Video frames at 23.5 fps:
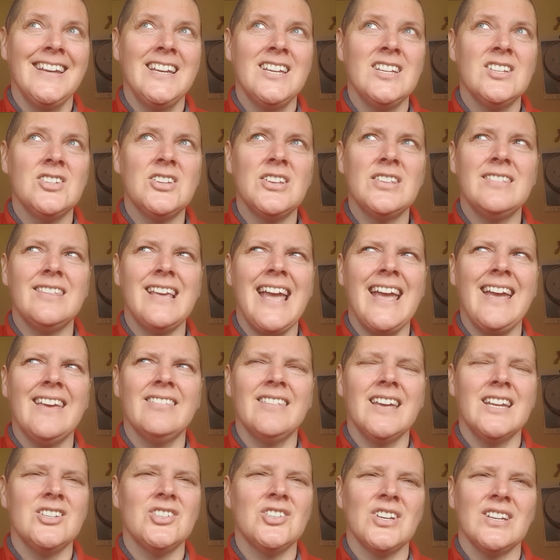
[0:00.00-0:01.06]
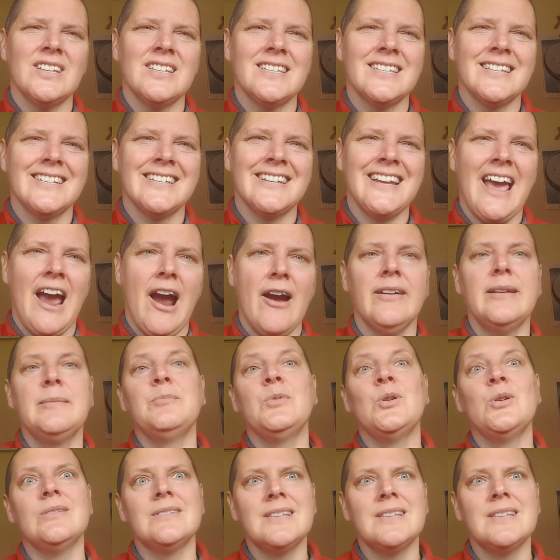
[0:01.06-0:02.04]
to think that just our immune